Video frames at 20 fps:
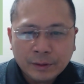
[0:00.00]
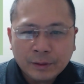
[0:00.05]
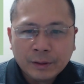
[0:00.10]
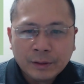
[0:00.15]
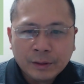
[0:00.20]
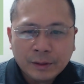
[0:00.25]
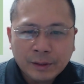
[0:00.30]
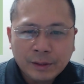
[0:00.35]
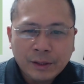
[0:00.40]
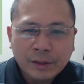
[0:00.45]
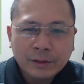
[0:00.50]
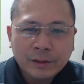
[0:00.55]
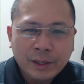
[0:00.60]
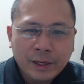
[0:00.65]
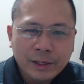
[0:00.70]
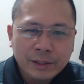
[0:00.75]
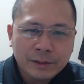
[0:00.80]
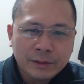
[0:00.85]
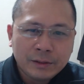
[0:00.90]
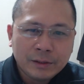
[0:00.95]
Hello
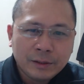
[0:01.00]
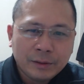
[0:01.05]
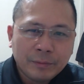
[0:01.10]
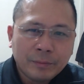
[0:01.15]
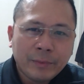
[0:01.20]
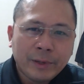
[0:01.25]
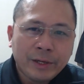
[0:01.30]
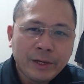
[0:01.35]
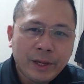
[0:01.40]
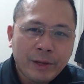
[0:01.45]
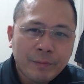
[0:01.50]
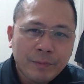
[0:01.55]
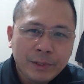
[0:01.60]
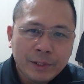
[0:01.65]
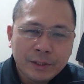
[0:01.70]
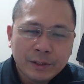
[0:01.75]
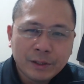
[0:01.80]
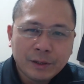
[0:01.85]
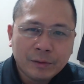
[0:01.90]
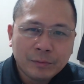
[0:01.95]
guys, my name
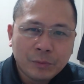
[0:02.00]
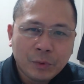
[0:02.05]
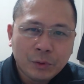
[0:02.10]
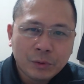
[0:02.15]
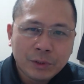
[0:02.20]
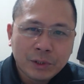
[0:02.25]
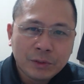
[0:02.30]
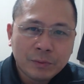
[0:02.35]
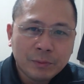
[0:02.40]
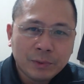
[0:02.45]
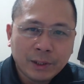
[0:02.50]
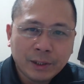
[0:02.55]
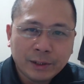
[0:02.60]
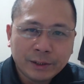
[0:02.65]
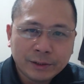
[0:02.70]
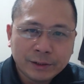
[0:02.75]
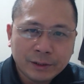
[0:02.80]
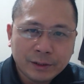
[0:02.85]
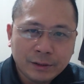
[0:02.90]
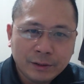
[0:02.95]
is Moses
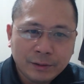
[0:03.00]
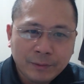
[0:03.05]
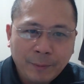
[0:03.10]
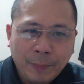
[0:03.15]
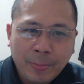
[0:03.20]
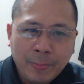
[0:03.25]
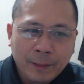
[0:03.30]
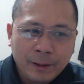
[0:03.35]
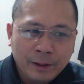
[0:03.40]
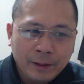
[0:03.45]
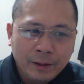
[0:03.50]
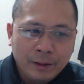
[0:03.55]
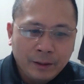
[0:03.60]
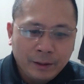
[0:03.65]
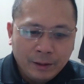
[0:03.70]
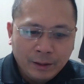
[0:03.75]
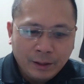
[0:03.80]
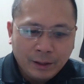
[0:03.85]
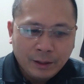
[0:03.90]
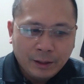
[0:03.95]
Bolarta.
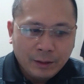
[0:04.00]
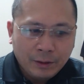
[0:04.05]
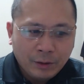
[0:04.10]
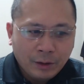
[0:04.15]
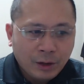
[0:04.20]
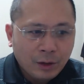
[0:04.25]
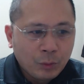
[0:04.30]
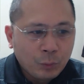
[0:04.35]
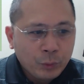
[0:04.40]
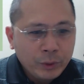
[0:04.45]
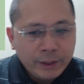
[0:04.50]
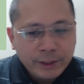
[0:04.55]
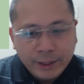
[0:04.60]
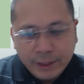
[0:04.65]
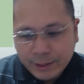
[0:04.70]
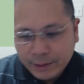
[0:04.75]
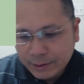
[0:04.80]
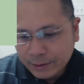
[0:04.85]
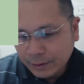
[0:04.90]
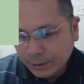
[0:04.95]
With
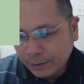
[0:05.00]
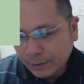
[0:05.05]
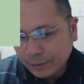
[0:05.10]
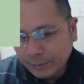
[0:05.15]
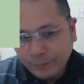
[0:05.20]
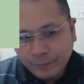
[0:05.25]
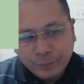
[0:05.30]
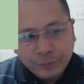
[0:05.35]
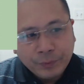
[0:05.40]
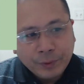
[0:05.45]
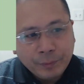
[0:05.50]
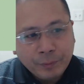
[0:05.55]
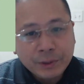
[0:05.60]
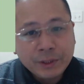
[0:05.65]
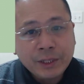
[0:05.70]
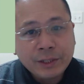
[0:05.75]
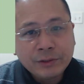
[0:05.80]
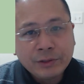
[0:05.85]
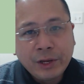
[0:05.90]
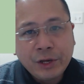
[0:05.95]
this
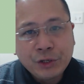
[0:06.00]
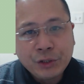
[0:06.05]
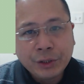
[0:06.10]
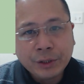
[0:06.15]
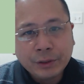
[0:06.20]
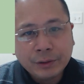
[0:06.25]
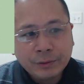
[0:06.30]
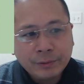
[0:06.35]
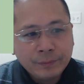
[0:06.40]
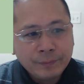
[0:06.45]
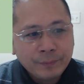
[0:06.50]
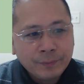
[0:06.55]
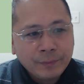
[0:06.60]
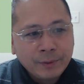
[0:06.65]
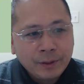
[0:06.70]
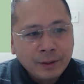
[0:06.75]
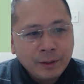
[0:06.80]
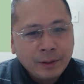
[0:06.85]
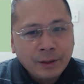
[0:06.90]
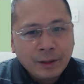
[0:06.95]
presentation,
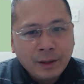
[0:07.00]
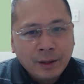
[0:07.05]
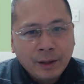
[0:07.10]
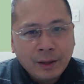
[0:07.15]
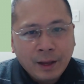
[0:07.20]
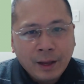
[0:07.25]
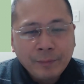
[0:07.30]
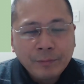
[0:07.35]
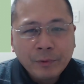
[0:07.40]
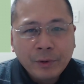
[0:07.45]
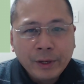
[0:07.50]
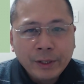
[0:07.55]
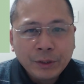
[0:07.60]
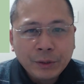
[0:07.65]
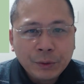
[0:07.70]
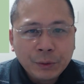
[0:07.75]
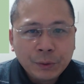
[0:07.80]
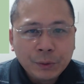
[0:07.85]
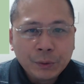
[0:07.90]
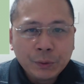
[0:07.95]
I'm going
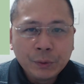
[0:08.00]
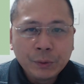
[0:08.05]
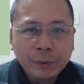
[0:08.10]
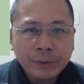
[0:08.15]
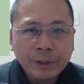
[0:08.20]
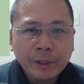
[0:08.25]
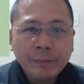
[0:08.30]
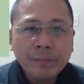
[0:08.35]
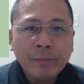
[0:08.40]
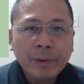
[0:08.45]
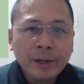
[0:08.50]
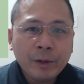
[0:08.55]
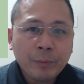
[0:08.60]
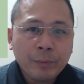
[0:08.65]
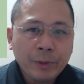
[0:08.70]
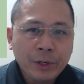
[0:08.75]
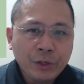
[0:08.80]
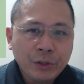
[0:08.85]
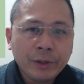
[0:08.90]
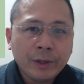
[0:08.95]
to give my
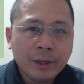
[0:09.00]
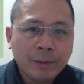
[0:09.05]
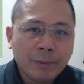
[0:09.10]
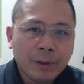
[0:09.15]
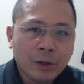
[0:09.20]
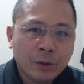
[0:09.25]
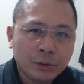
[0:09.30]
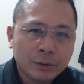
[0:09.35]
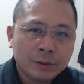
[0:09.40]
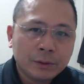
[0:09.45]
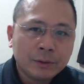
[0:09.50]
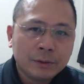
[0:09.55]
opinion about